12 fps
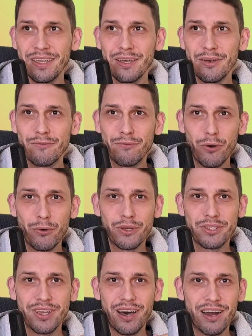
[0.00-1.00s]

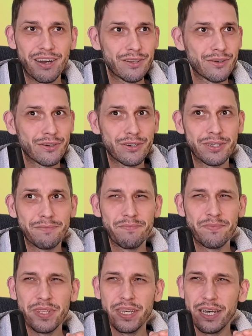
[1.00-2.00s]
focus hard, or
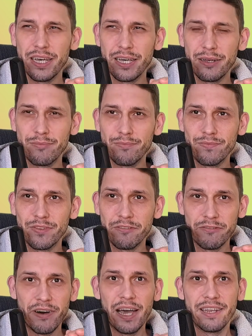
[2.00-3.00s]

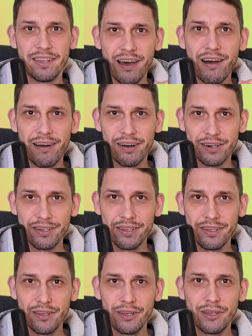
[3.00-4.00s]
fight hard
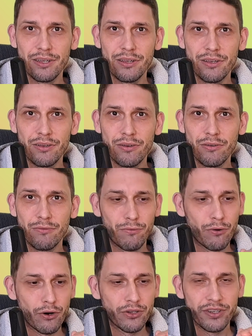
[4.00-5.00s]

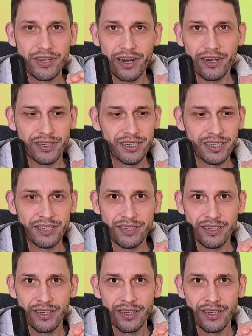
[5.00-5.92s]
for the darkness